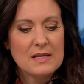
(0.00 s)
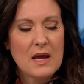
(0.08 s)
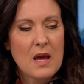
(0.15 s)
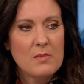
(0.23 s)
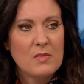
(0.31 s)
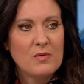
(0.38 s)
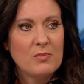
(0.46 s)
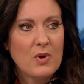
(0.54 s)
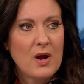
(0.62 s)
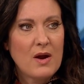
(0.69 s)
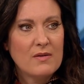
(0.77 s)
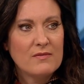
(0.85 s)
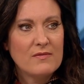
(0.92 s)
time of
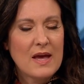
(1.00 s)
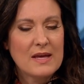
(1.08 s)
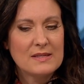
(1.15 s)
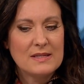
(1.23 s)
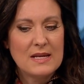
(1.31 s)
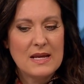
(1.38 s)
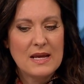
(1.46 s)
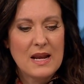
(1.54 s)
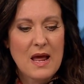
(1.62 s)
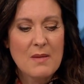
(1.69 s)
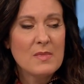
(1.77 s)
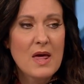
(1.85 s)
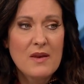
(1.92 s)
prayer and fasting. And
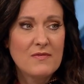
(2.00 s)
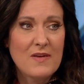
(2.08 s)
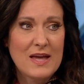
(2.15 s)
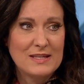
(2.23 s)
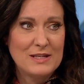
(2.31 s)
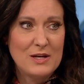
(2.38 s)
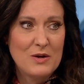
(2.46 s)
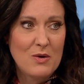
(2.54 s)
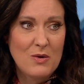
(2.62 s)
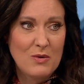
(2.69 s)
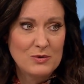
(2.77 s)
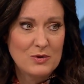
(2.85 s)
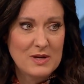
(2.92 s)
I'm not a fasting
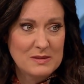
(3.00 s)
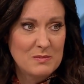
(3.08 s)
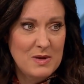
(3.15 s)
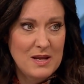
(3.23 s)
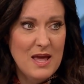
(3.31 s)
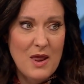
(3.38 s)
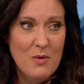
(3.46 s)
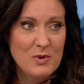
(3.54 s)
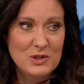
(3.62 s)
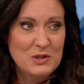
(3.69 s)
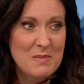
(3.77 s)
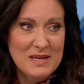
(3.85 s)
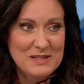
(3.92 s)
girl, trust me. I don't
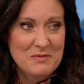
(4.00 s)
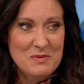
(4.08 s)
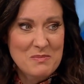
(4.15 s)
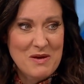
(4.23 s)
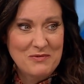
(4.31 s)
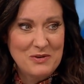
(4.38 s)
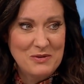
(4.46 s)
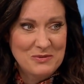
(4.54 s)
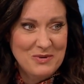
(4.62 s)
want you messing with my food,